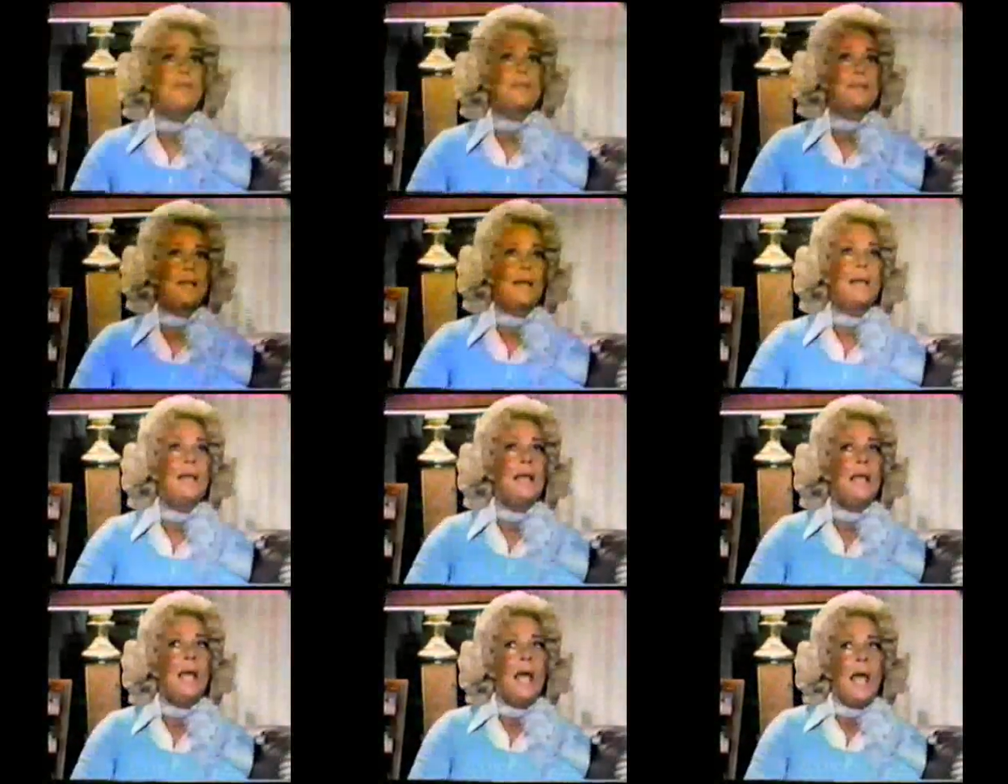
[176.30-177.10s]
day on the
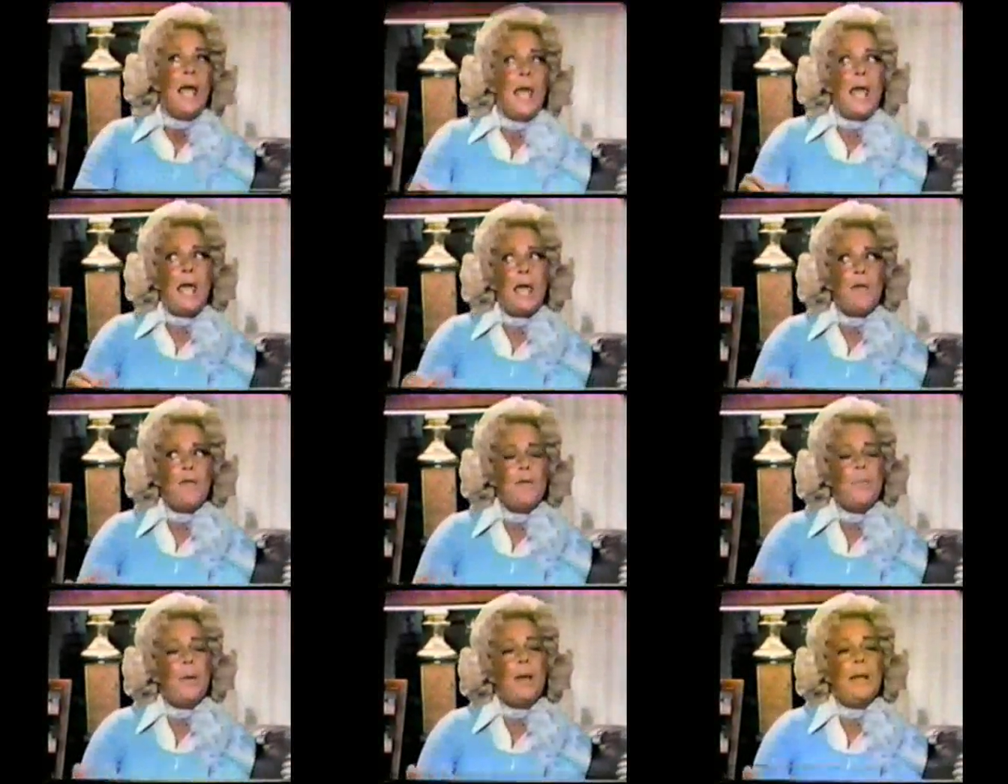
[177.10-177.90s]
set.
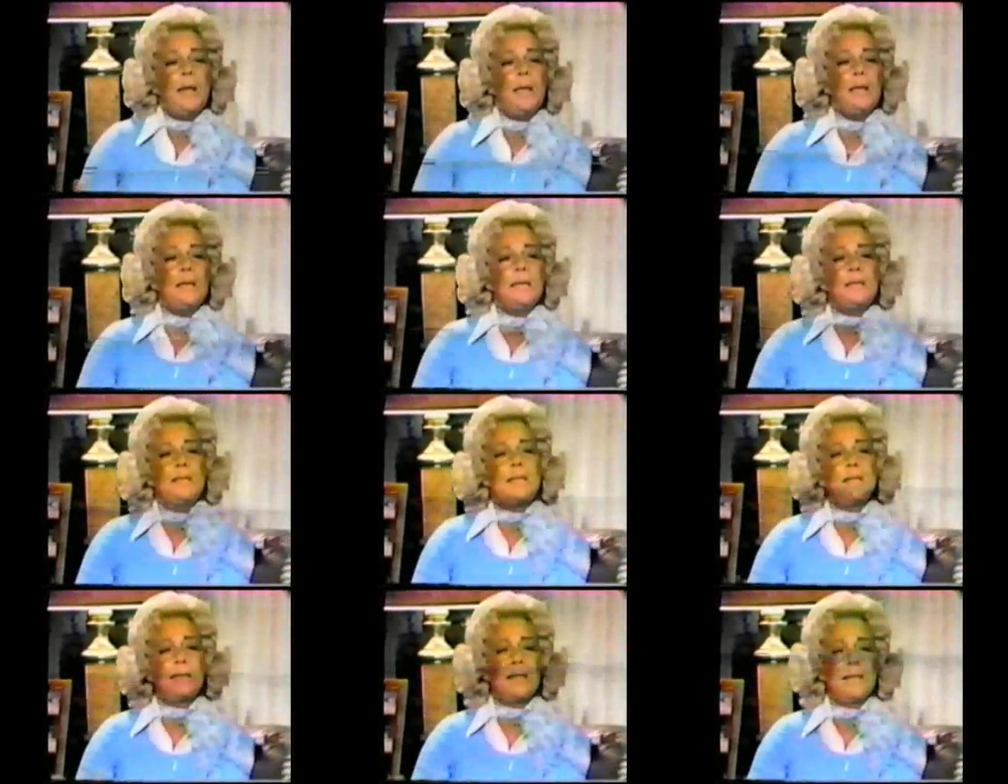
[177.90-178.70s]
Everybody
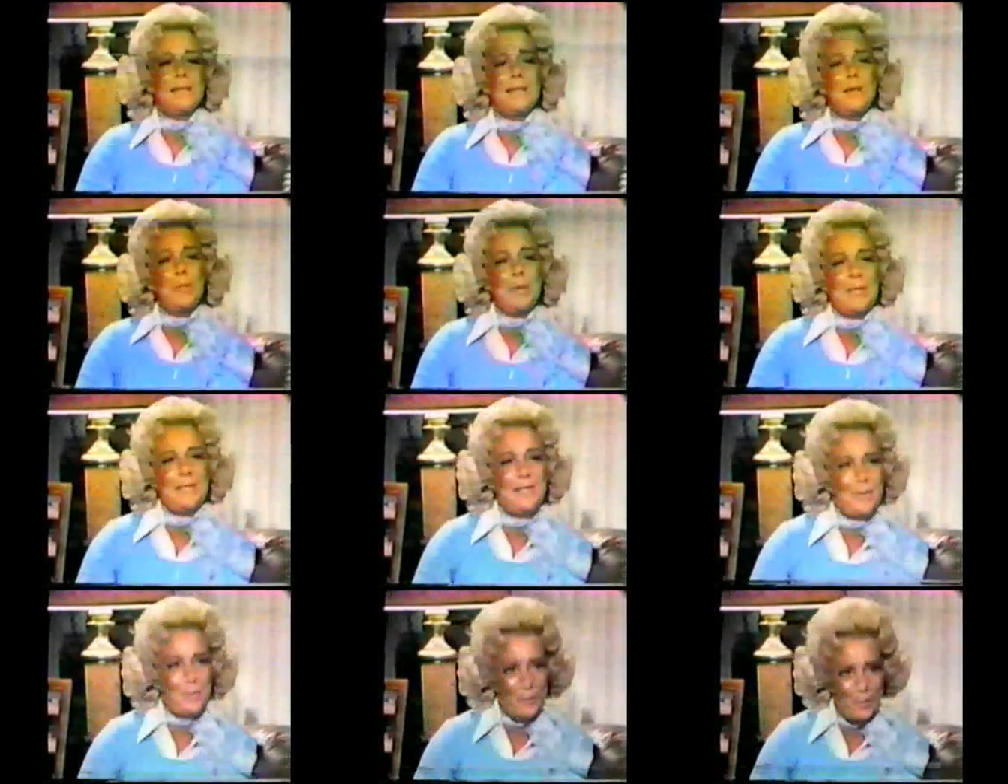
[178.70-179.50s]
is just a little
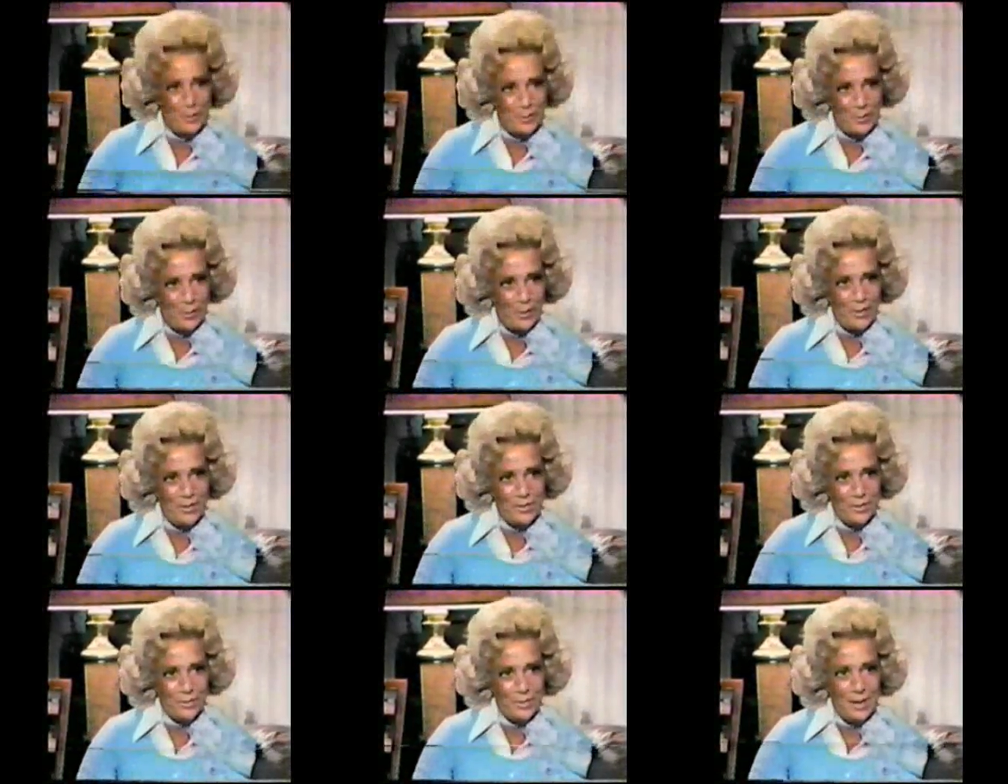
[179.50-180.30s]
bit different
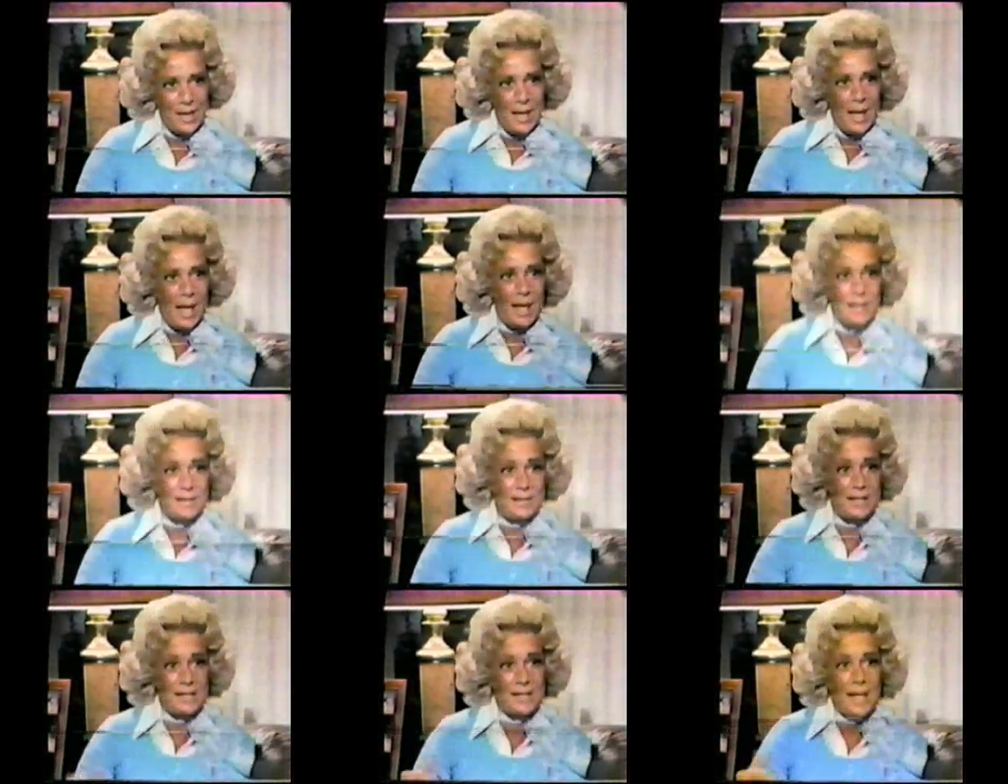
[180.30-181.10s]
towards you.
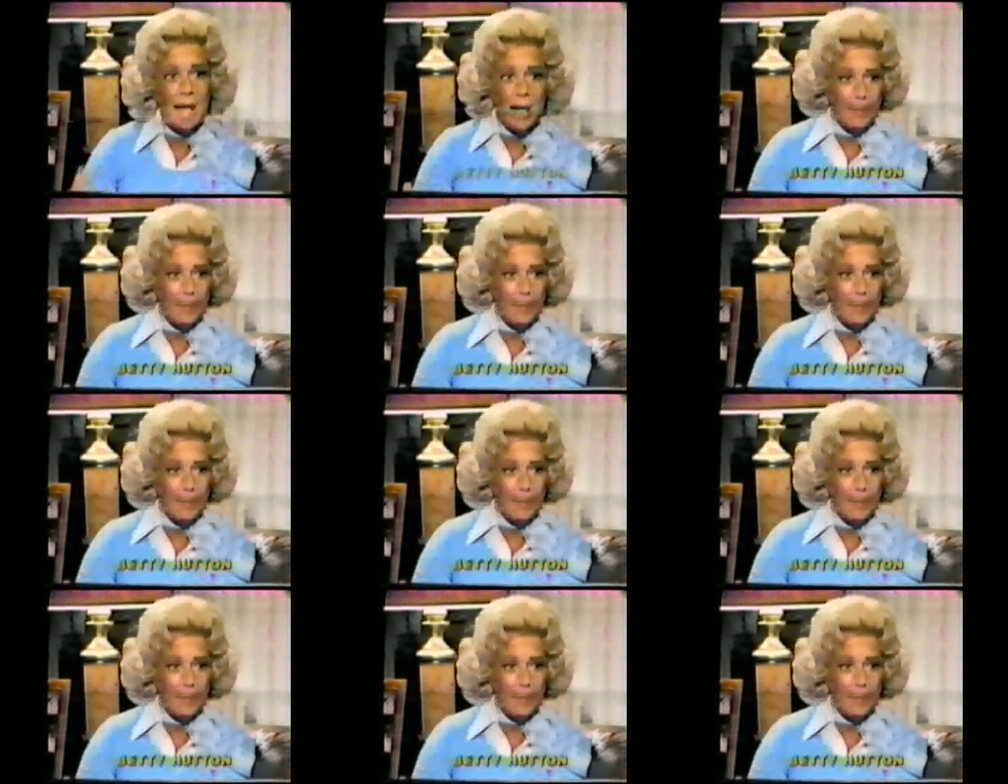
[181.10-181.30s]
And see, a